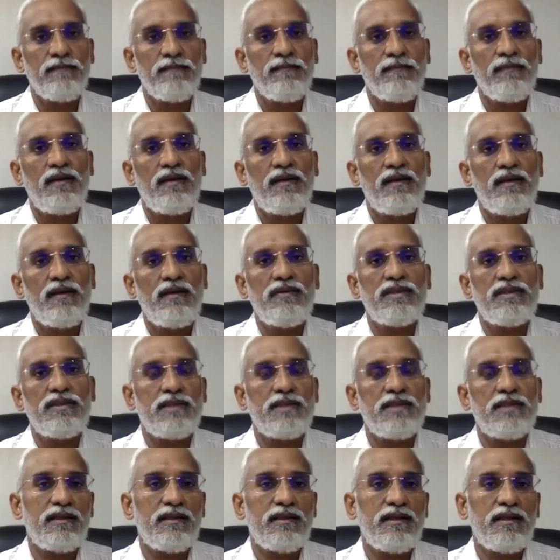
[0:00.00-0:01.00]
which is under
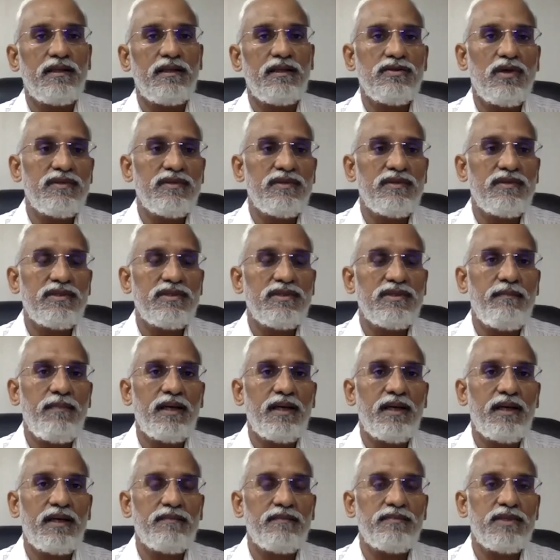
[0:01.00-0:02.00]
the Insolvency and
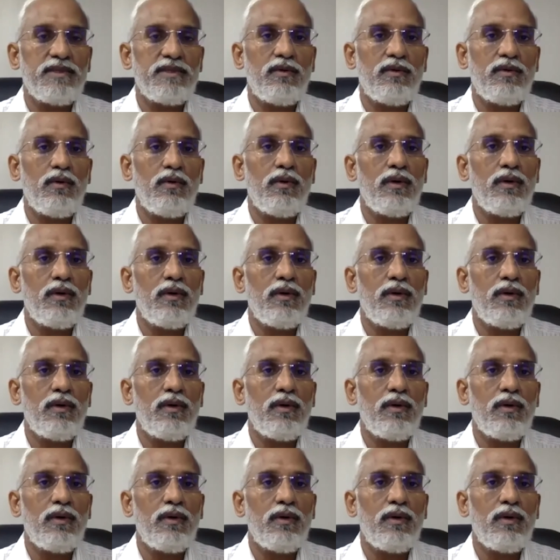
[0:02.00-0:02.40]
Bankruptcy Code.